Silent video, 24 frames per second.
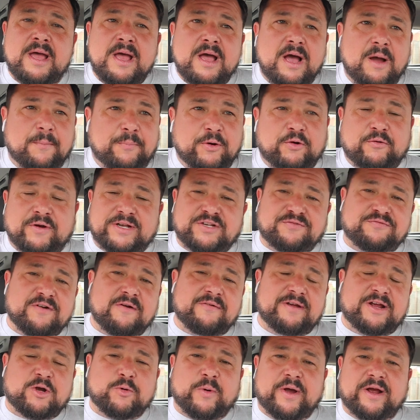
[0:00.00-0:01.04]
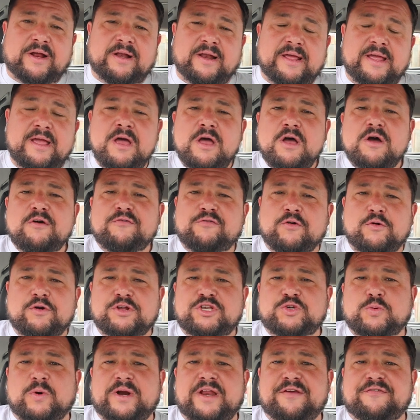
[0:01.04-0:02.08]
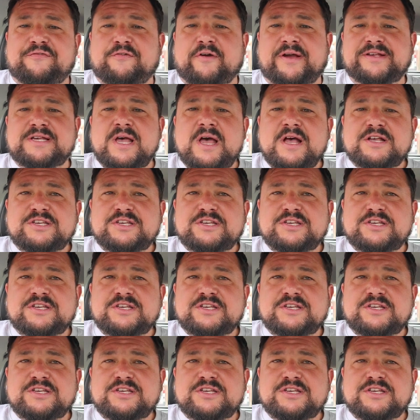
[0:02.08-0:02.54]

and progressed very quickly through the 23s.